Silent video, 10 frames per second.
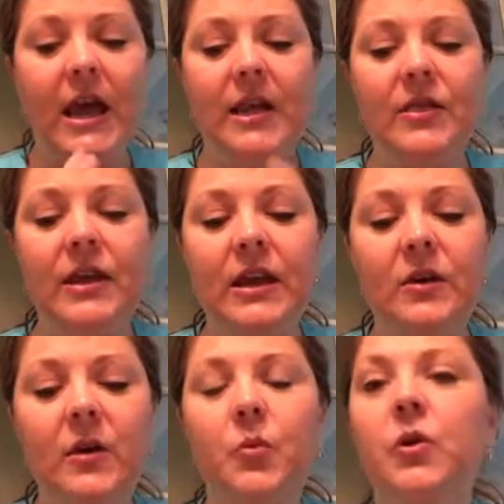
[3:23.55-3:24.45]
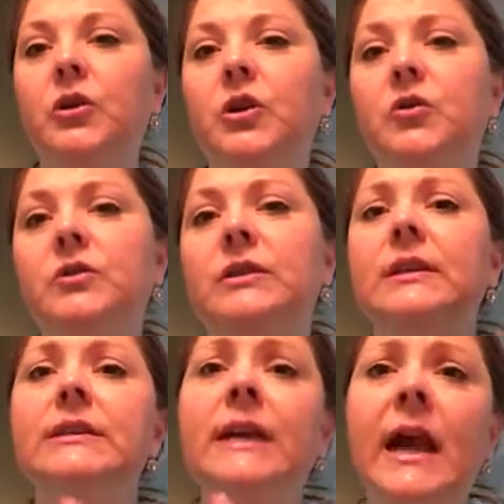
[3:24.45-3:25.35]
And then we'll use
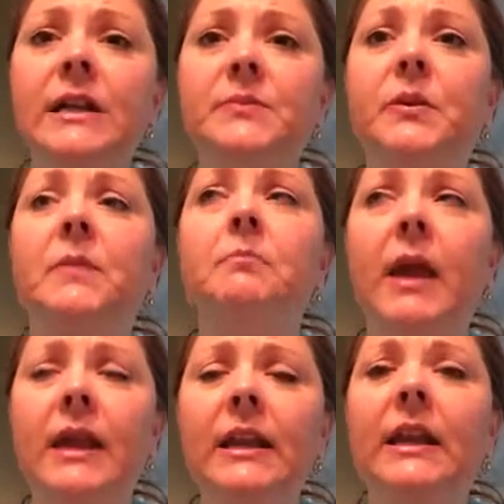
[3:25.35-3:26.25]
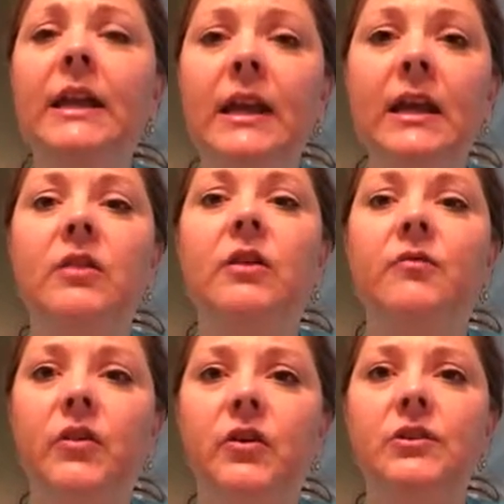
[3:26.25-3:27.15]
the textbook mainly in the
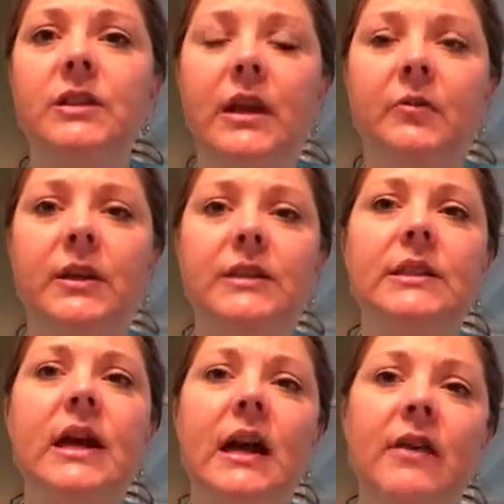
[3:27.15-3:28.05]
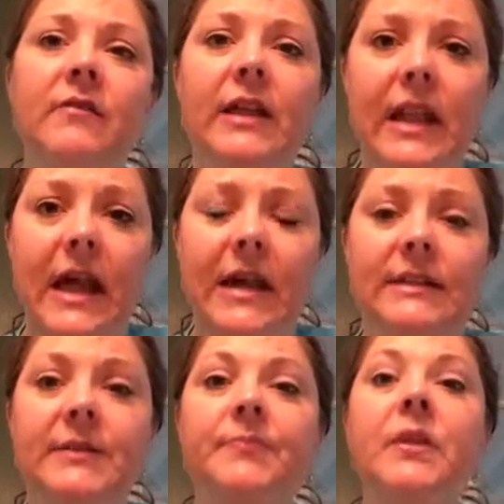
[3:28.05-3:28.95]
first 9 weeks of
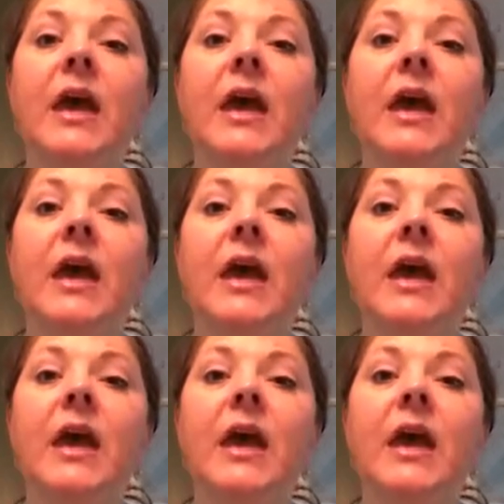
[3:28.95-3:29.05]
class.